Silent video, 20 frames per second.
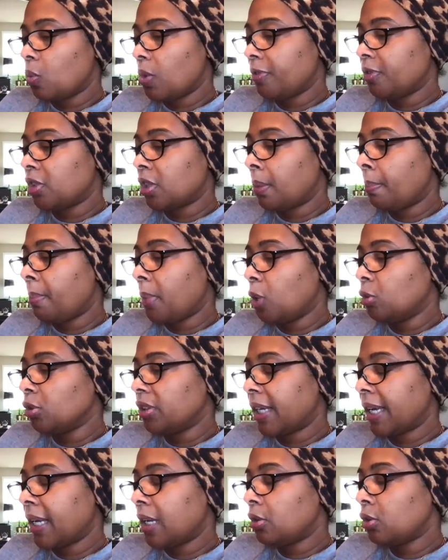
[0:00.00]
with some
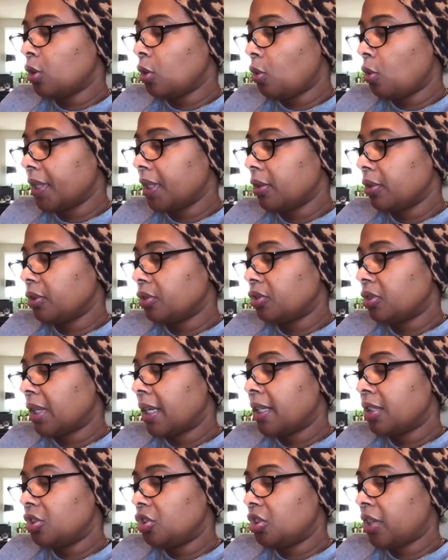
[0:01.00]
Motown lawyers,
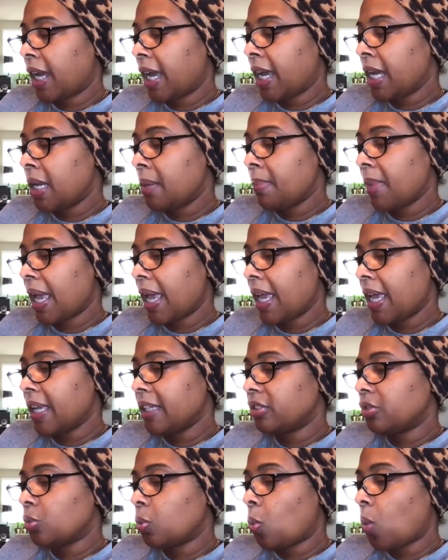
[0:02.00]
James
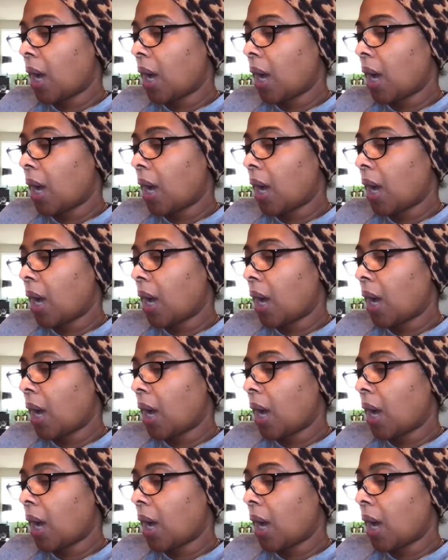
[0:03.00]
S.